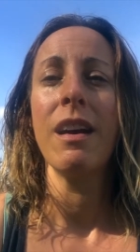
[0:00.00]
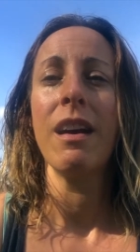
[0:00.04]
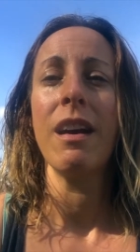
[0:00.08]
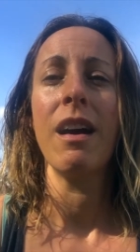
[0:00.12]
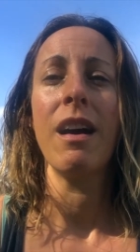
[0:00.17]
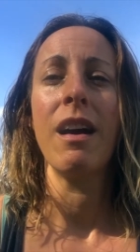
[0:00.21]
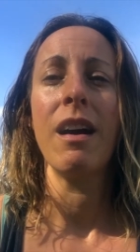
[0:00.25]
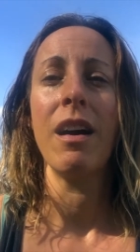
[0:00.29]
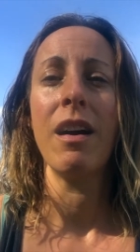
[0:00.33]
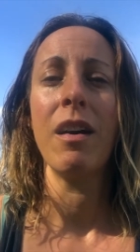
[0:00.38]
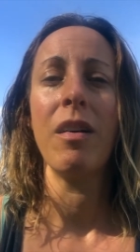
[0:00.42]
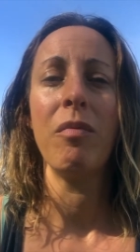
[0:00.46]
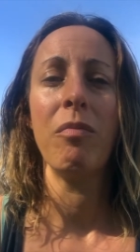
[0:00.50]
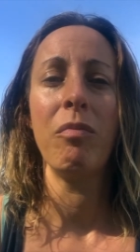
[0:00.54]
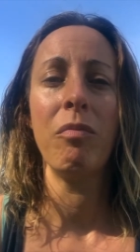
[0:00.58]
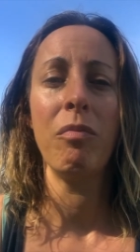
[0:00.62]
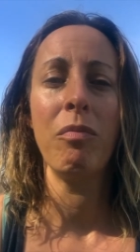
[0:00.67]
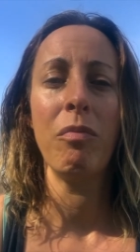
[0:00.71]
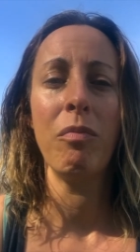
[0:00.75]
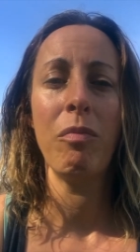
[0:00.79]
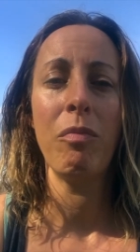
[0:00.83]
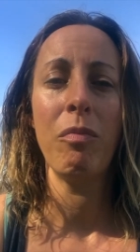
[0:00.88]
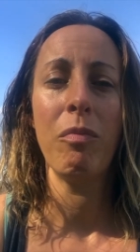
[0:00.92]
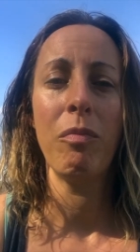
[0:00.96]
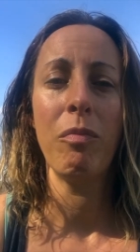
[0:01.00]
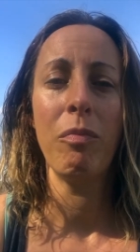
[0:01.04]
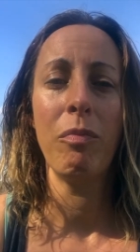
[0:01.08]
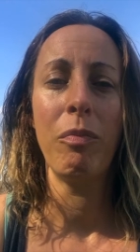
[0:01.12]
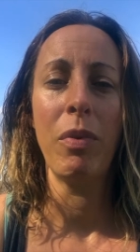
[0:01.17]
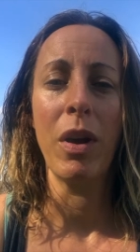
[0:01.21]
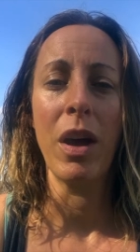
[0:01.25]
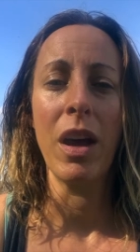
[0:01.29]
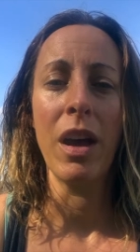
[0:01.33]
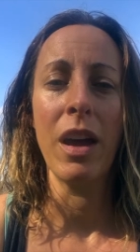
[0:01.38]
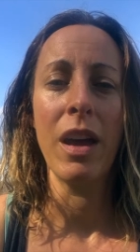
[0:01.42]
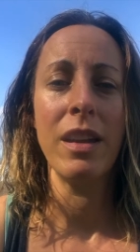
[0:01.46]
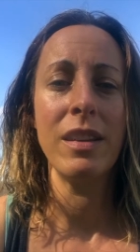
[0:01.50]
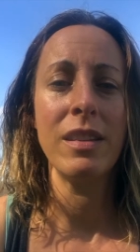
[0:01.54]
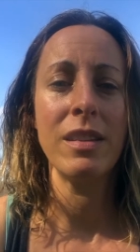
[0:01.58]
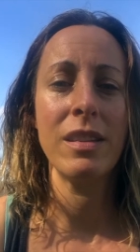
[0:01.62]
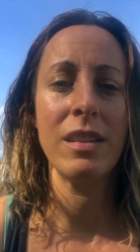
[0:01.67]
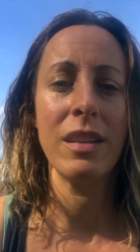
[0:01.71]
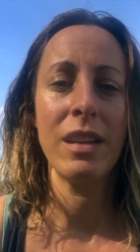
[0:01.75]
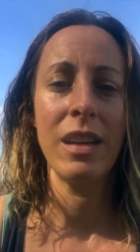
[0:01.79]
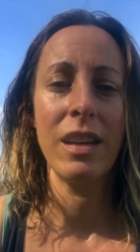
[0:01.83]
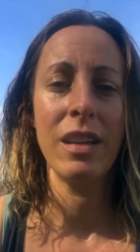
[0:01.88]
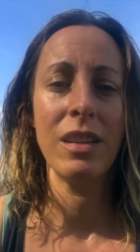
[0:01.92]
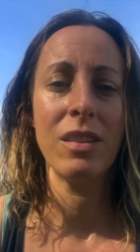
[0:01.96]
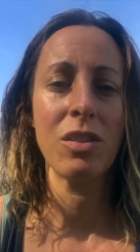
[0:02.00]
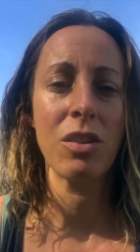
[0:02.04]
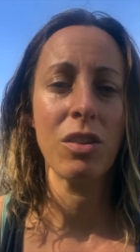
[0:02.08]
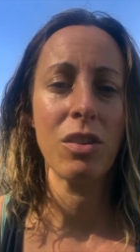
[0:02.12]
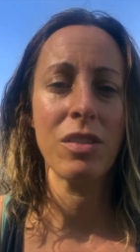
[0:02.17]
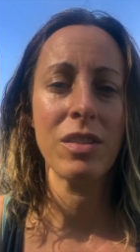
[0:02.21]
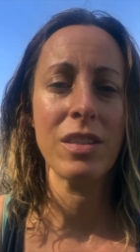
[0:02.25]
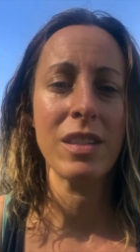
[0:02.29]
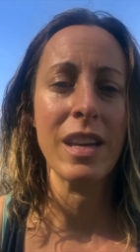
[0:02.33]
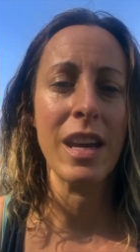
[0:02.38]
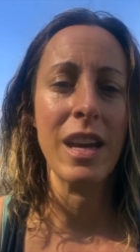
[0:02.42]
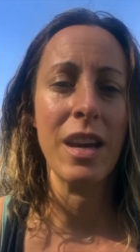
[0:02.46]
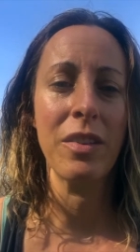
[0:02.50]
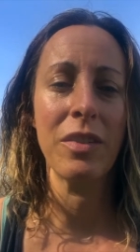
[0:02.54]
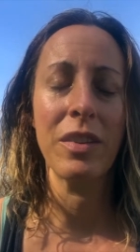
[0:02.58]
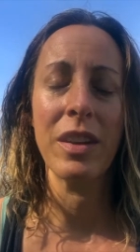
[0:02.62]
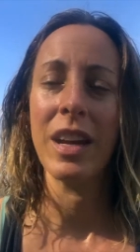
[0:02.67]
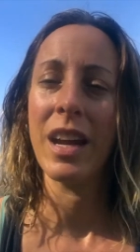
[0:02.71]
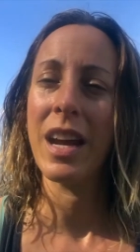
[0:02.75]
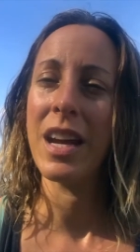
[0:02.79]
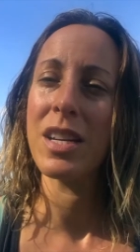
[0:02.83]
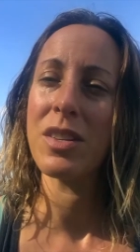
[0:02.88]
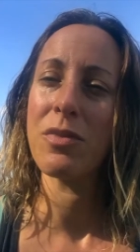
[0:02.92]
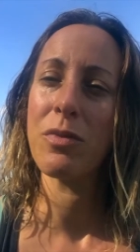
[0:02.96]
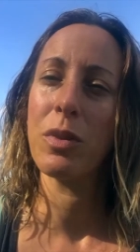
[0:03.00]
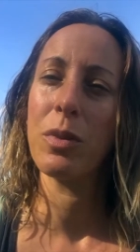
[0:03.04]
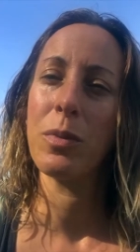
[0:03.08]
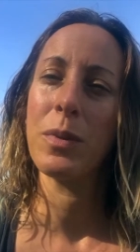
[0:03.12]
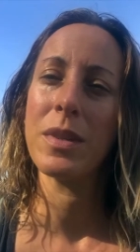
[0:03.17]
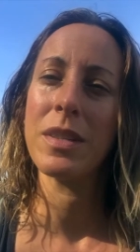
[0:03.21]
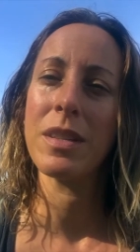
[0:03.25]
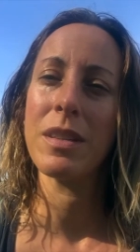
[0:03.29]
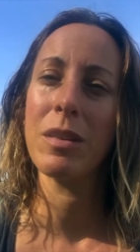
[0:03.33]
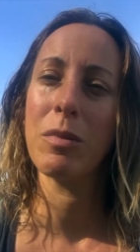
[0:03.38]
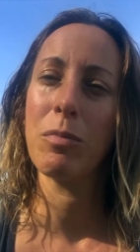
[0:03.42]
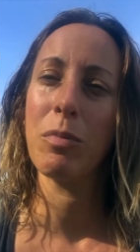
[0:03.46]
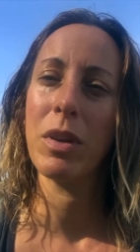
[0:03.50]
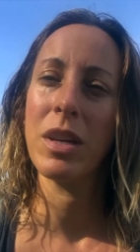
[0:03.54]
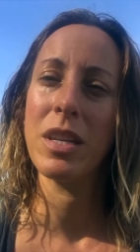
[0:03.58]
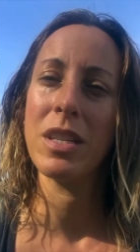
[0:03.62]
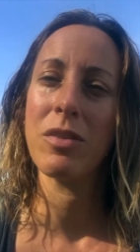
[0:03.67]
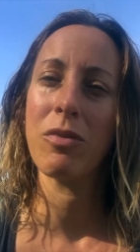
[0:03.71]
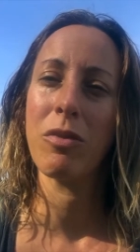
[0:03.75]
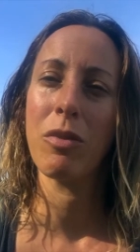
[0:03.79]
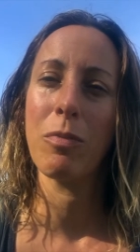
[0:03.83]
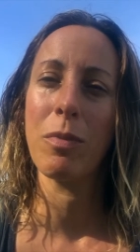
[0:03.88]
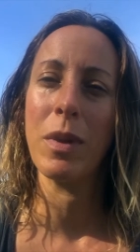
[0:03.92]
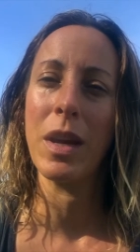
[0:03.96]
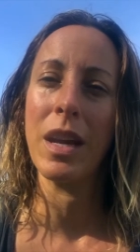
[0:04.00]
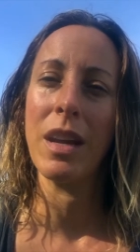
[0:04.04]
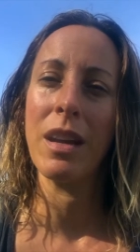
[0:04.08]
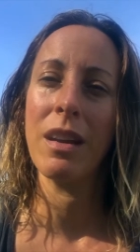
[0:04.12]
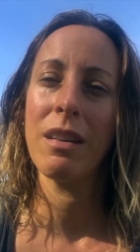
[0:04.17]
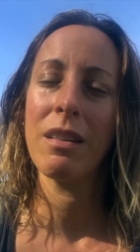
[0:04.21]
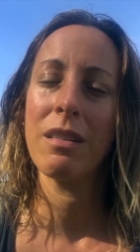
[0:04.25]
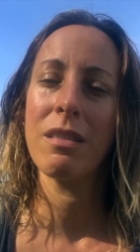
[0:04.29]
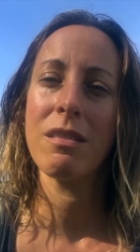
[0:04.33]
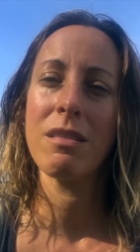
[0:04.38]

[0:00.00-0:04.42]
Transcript: But it turns out that Asheville wasn't the place for me.